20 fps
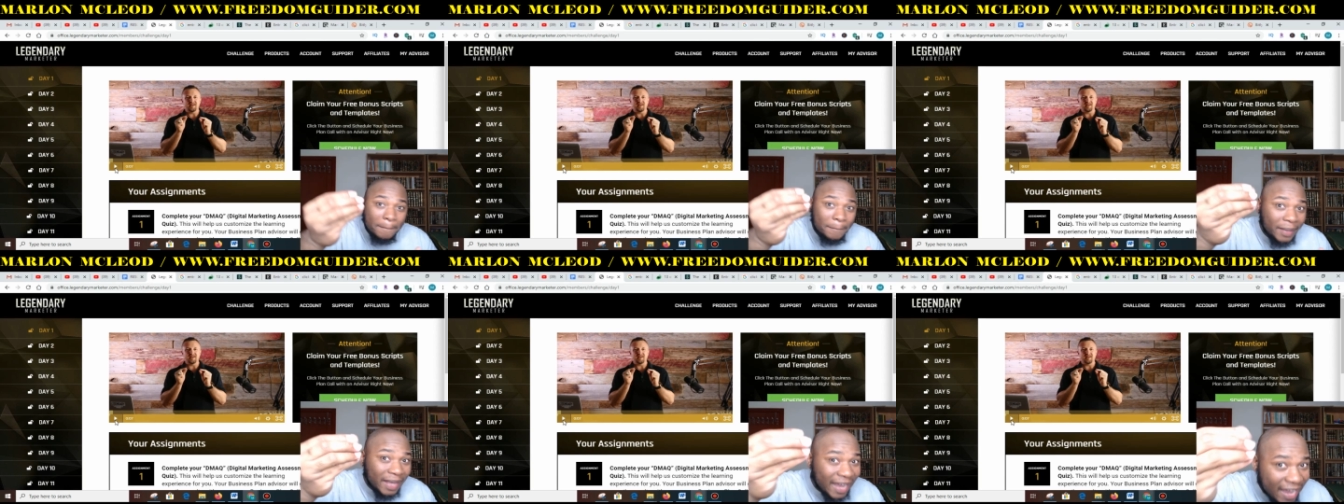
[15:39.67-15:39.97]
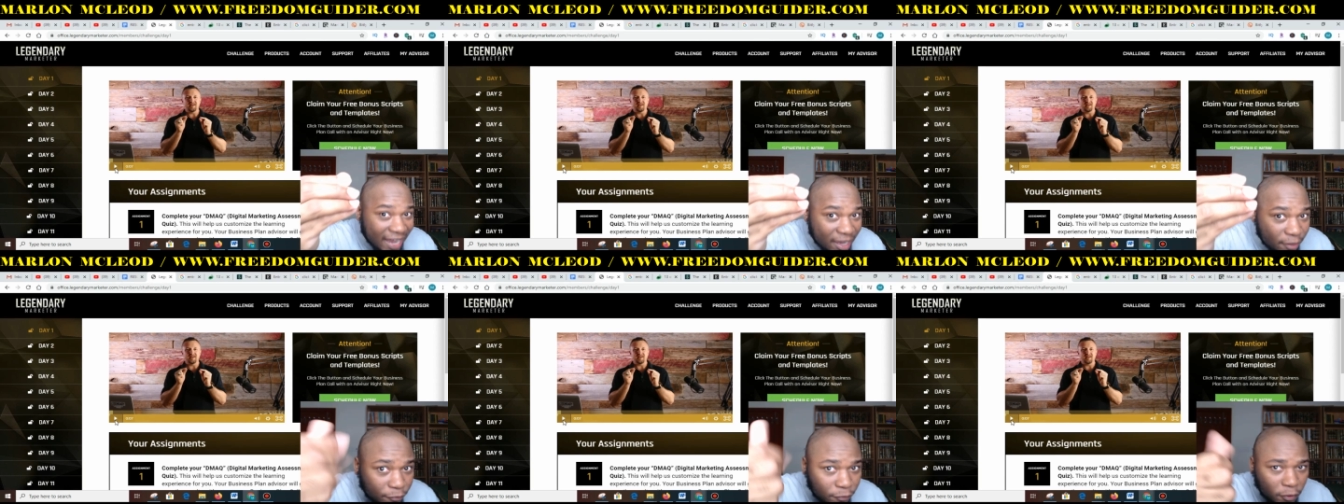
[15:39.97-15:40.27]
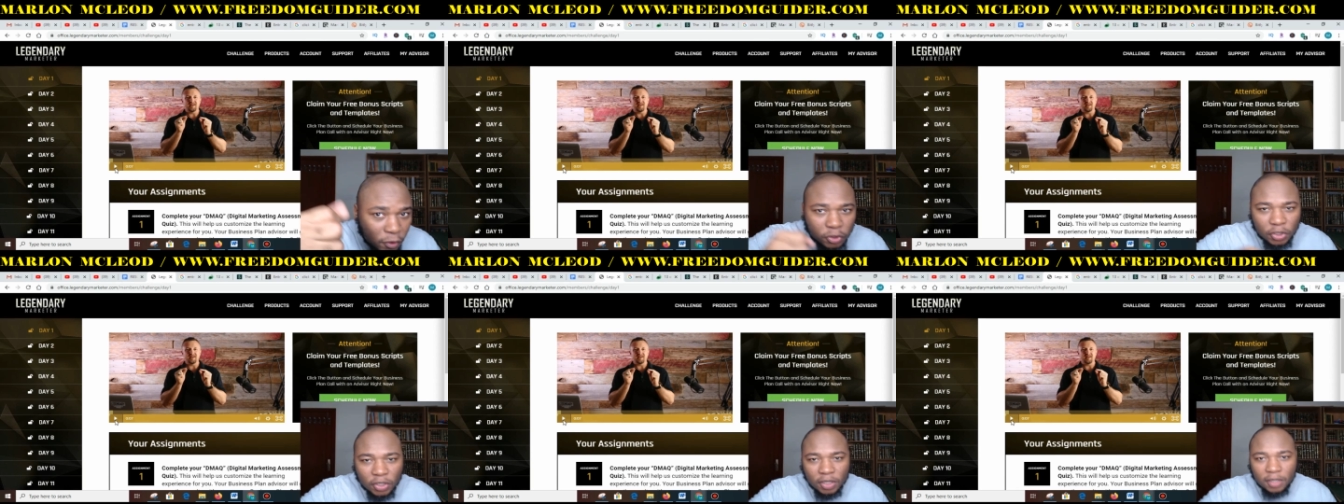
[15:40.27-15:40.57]
paid
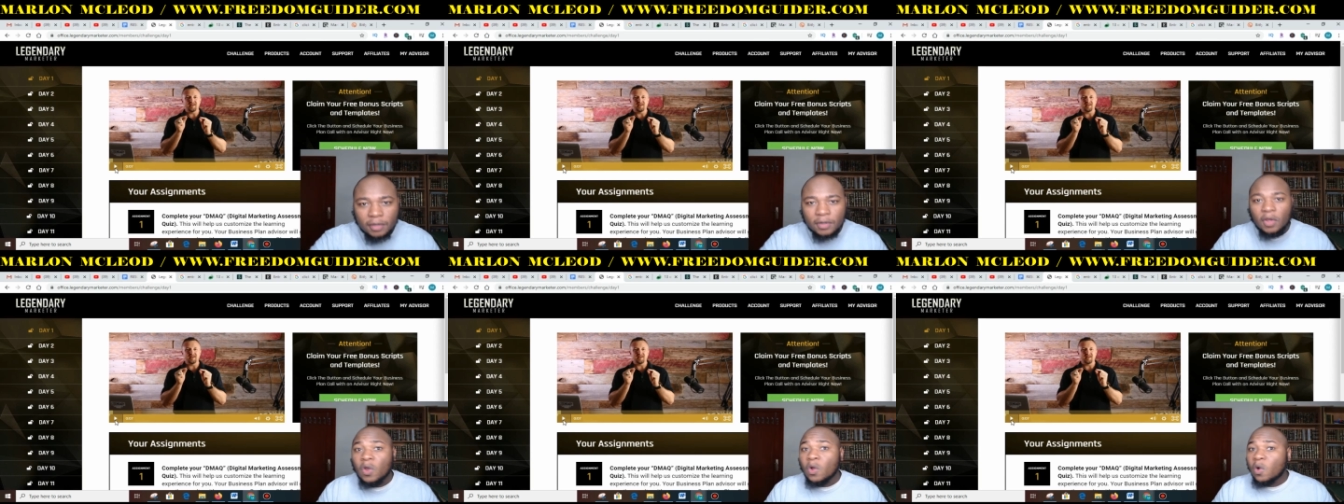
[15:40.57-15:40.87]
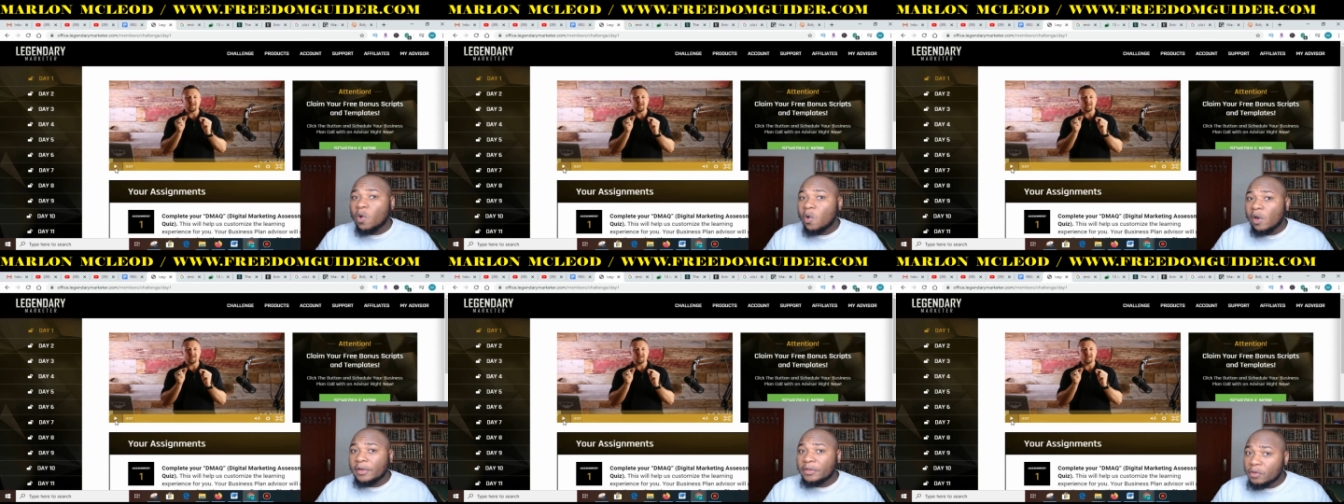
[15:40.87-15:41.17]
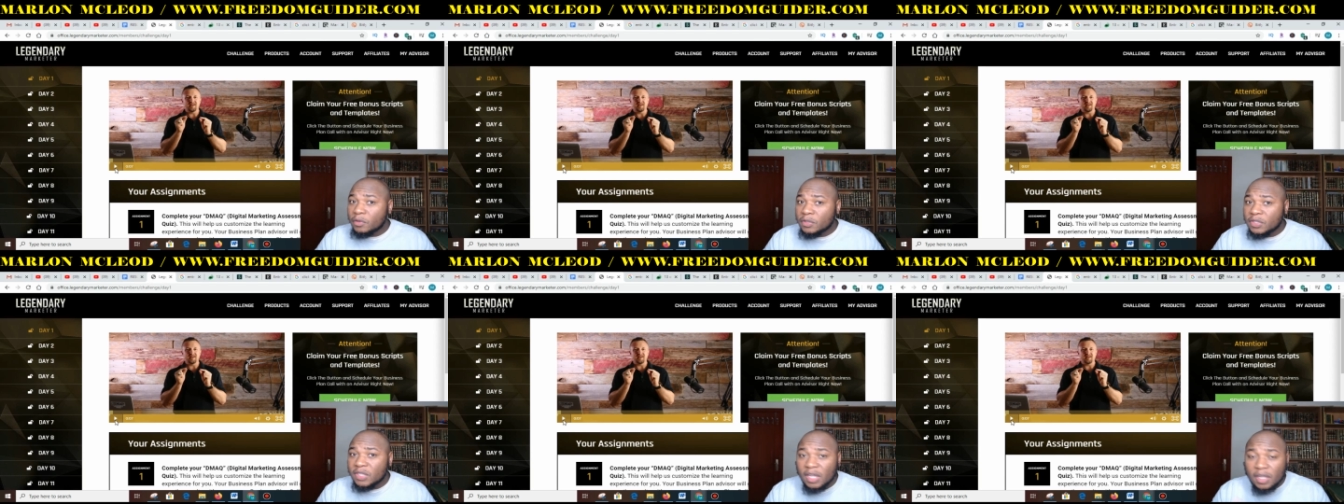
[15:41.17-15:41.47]
version or
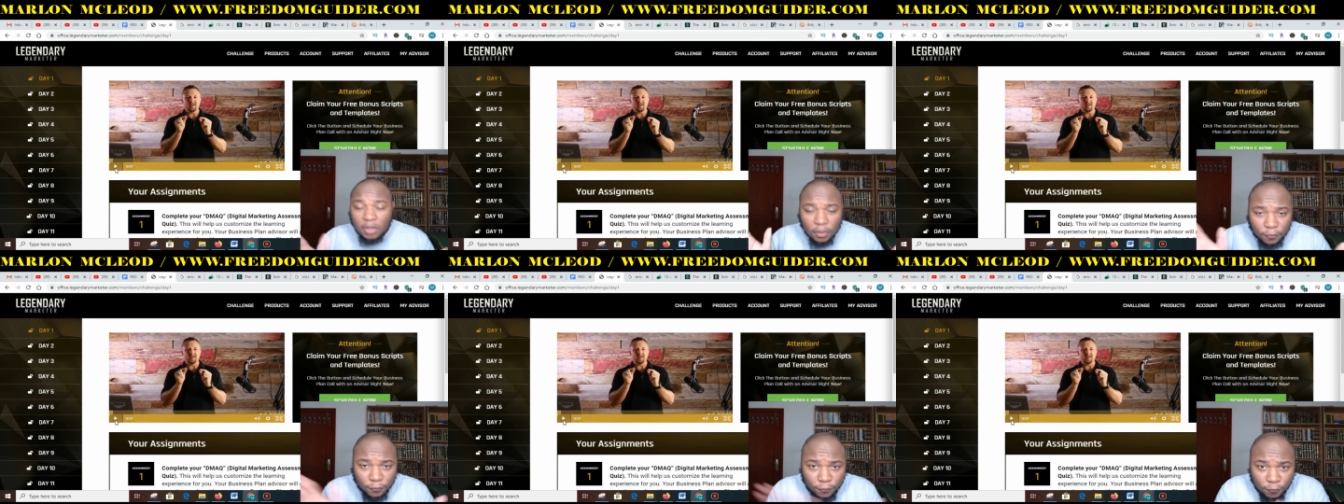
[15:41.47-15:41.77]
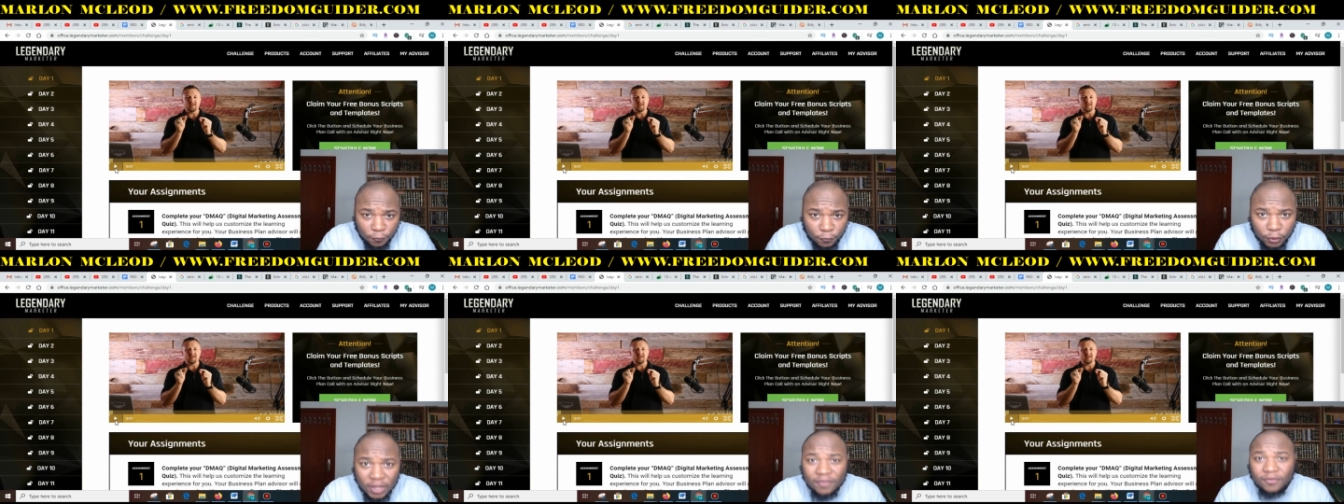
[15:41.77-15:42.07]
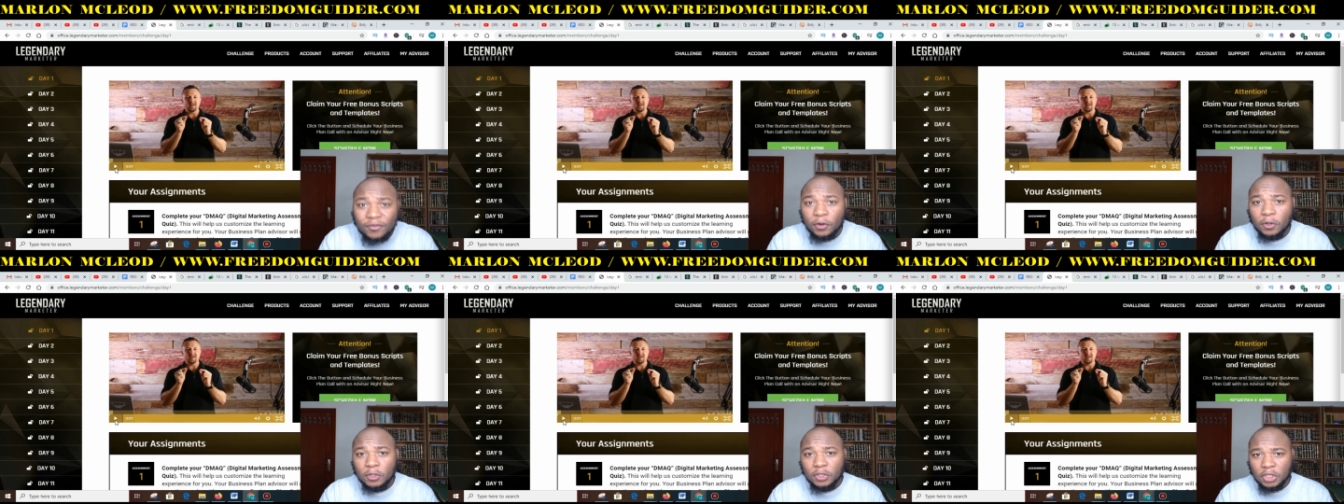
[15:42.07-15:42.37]
using the free
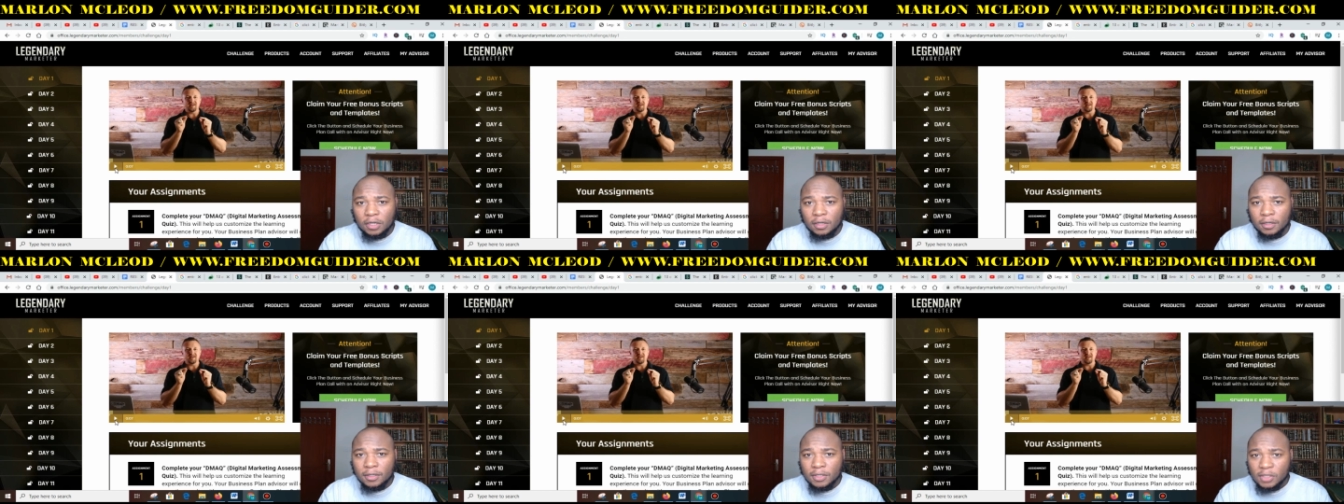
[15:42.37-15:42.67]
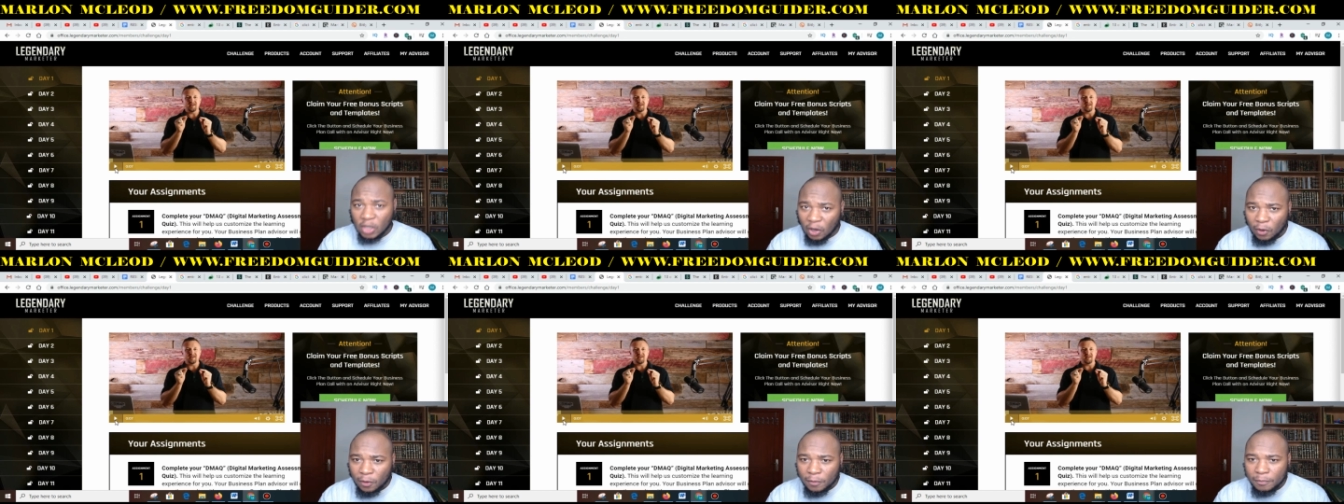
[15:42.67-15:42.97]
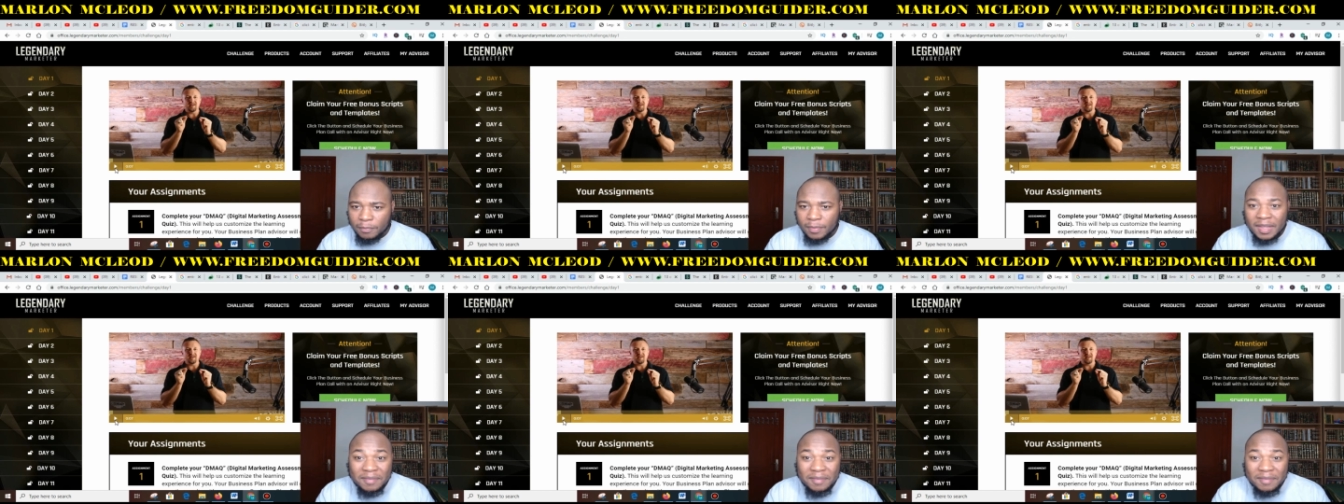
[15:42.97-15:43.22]
version. So